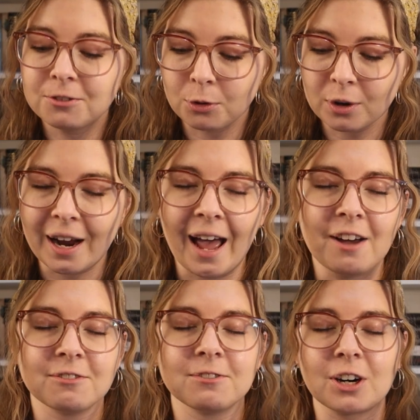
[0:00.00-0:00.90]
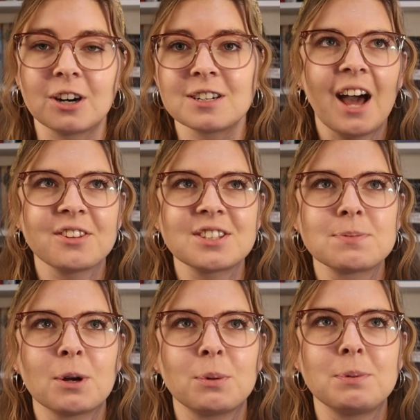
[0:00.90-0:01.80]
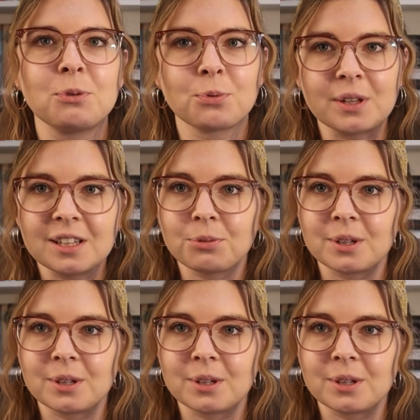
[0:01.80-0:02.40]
forever. I thought this book would be really,